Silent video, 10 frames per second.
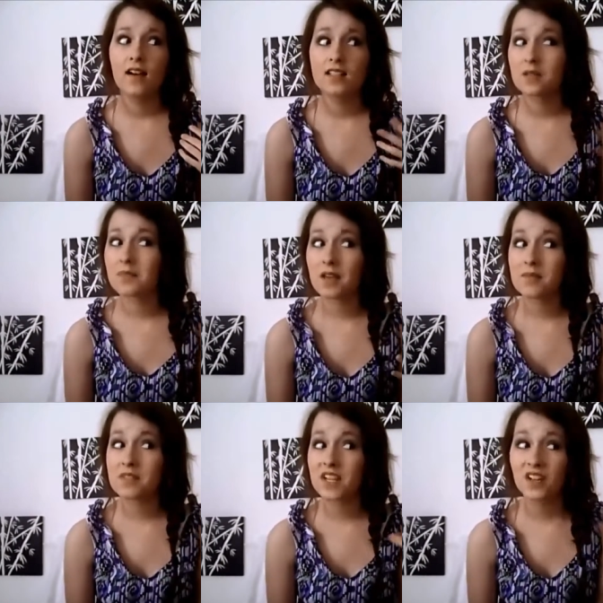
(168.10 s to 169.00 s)

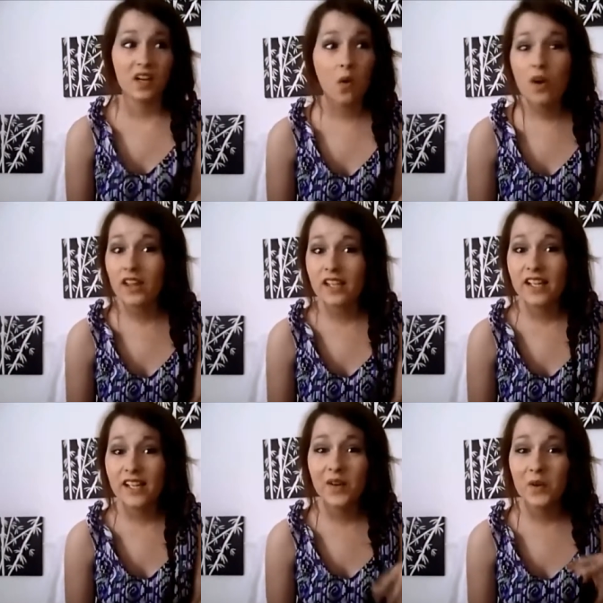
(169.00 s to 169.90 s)
sometimes they're like
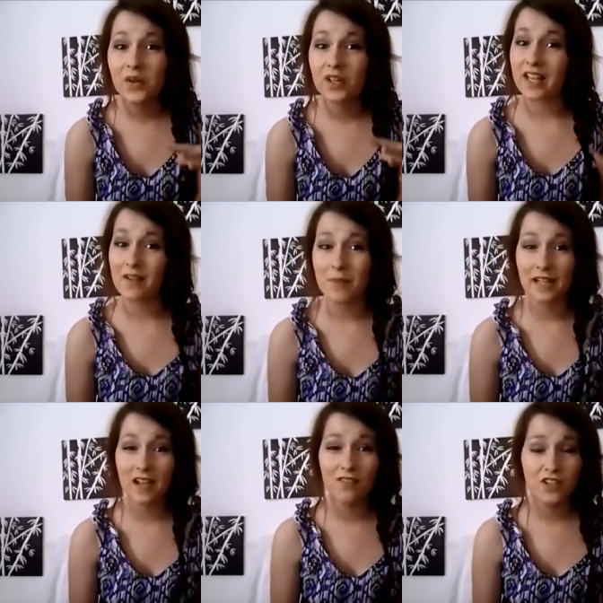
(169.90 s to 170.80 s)
oily or they have
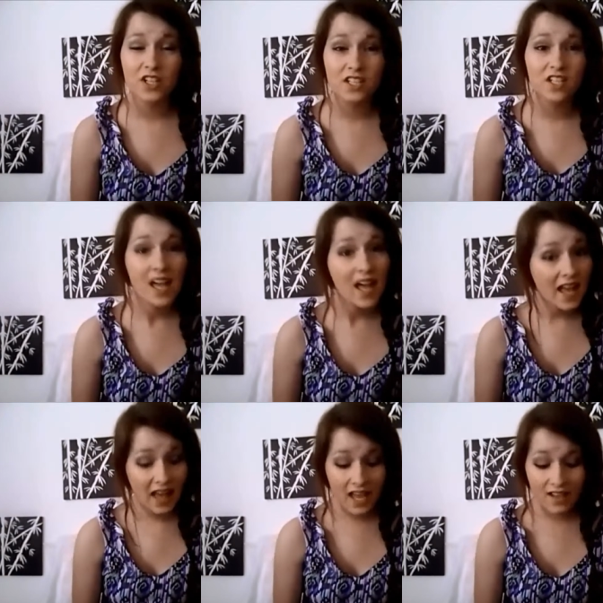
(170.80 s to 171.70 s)
bad coverage.
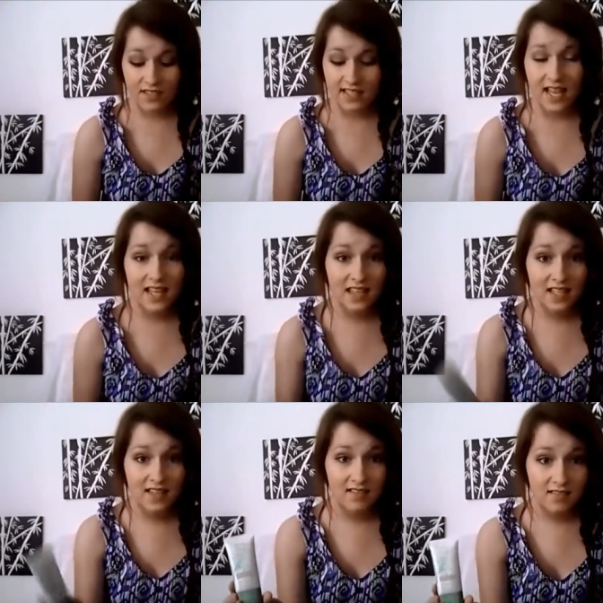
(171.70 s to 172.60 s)
And I have to say
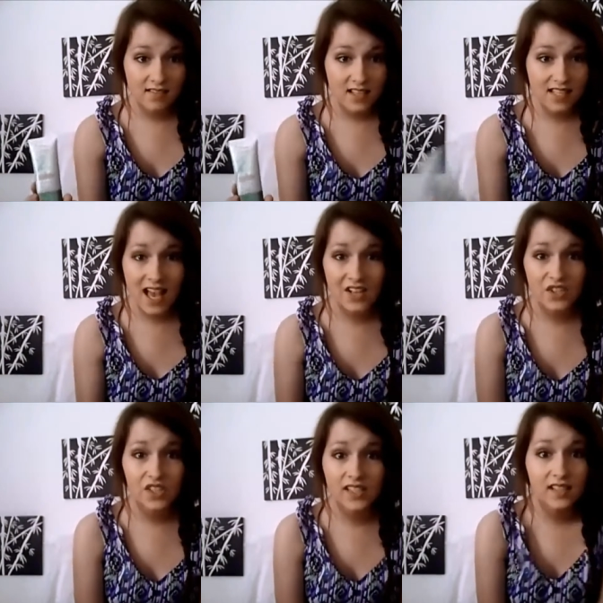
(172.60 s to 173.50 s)
that this
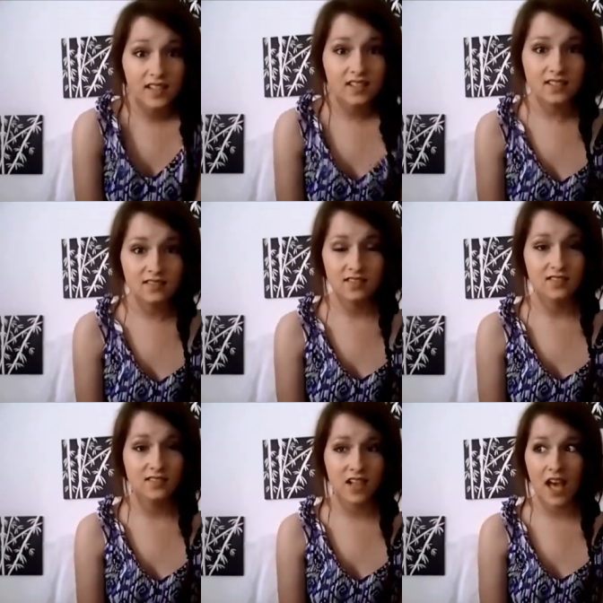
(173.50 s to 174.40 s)
actually,
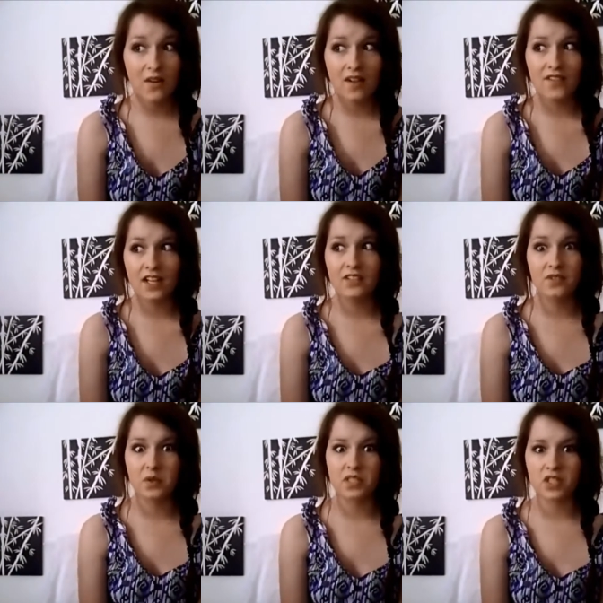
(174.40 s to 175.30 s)
I don't have any of
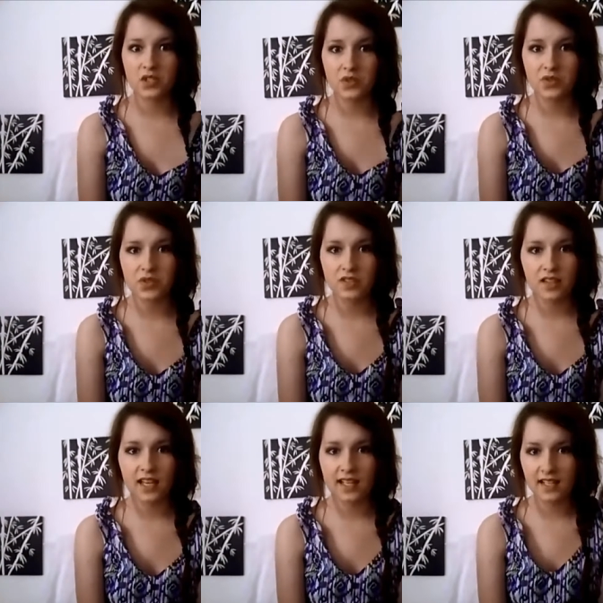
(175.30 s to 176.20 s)
those issues.
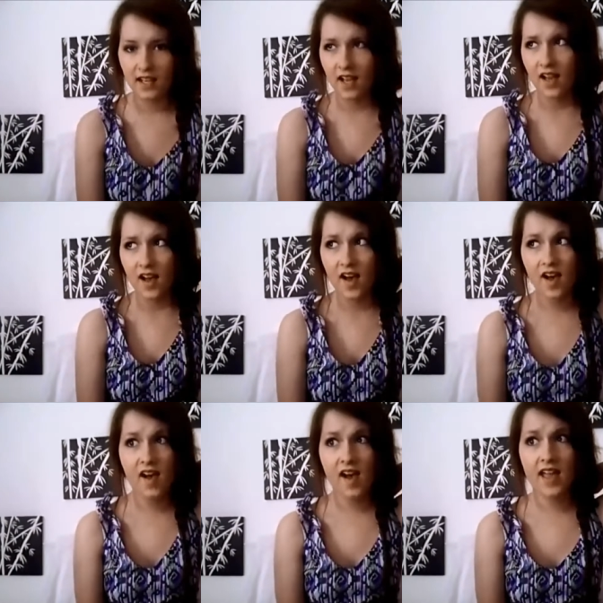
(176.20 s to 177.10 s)
Like,
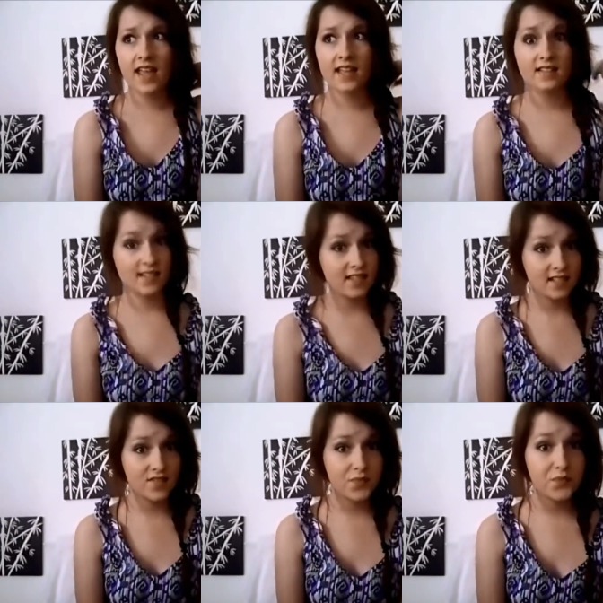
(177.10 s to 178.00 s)
it's
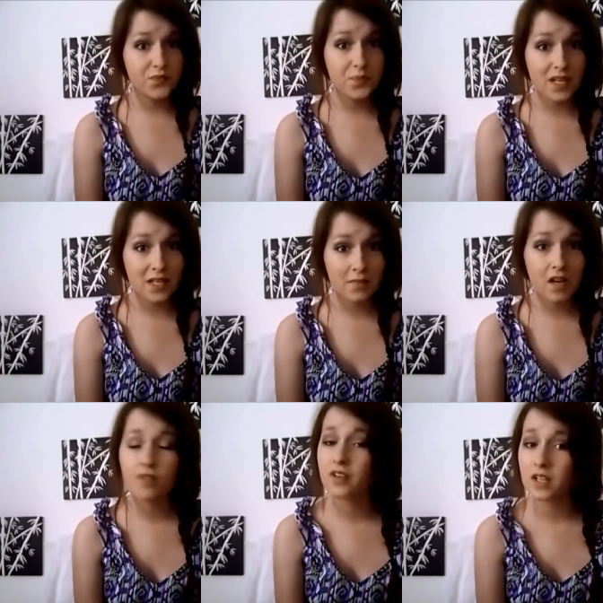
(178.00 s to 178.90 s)
medium
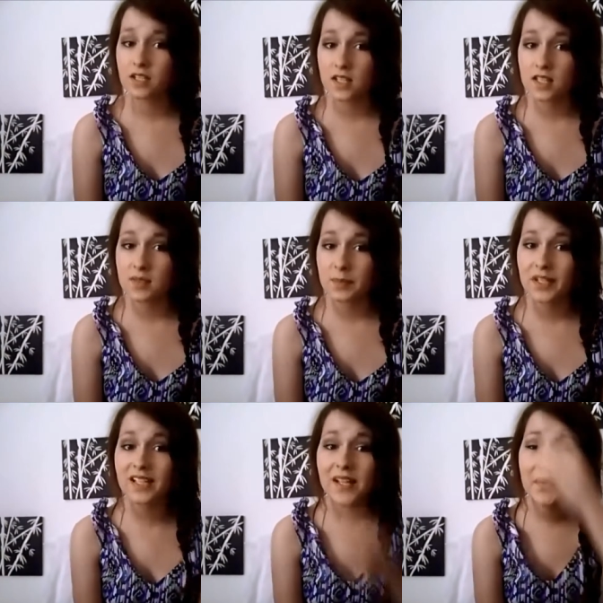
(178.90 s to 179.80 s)
coverage, it's
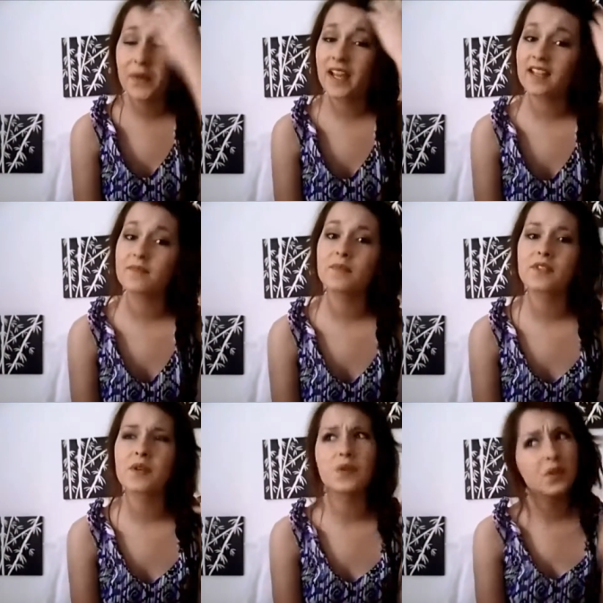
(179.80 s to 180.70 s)
pretty lightweight,
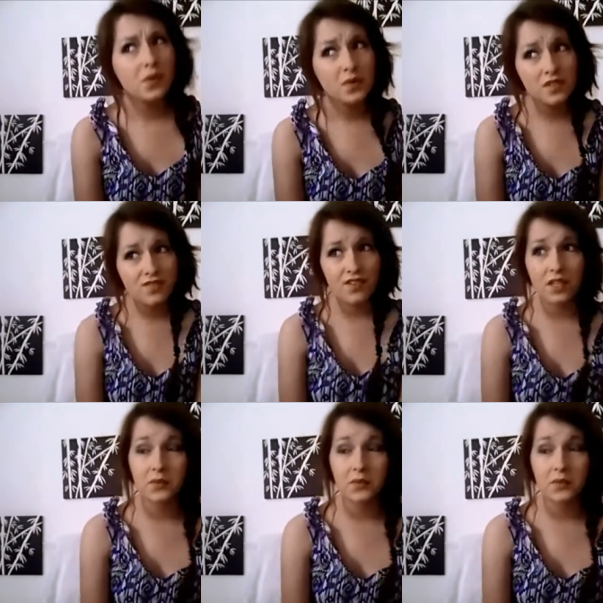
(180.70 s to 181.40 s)
so you don't always feel